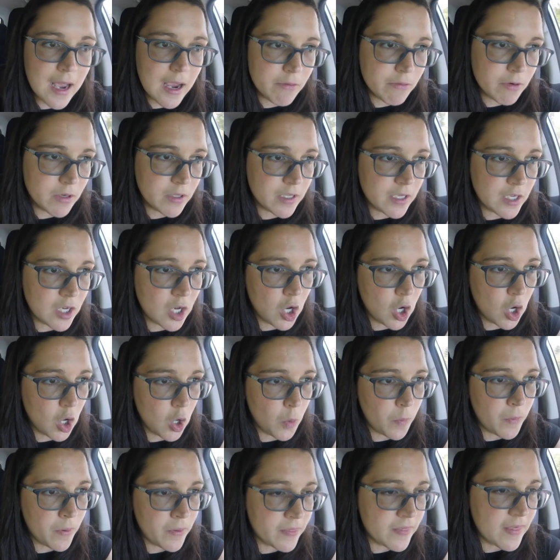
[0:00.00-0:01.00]
I really
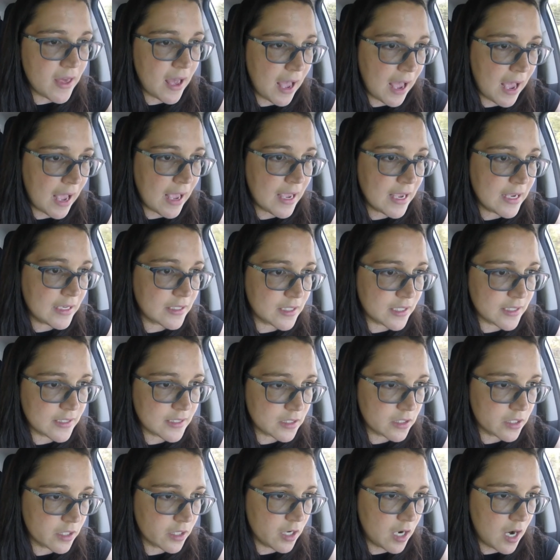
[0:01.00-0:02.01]
hope that it does
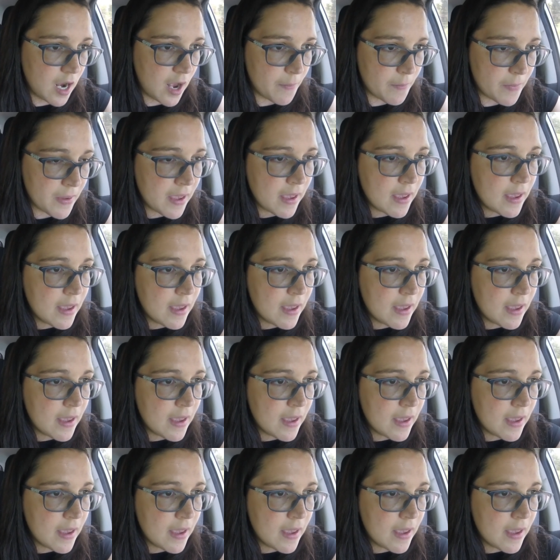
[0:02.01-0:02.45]
clear up.